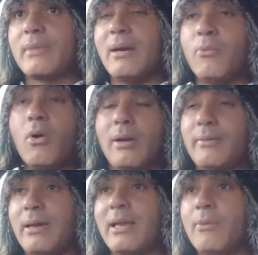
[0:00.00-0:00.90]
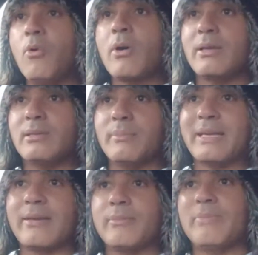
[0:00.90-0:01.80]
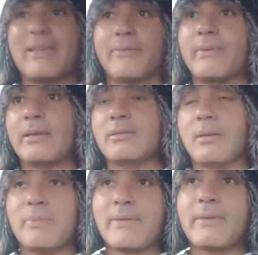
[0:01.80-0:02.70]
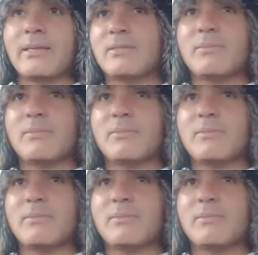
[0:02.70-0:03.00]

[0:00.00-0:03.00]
I awoke into bigger things, or big things.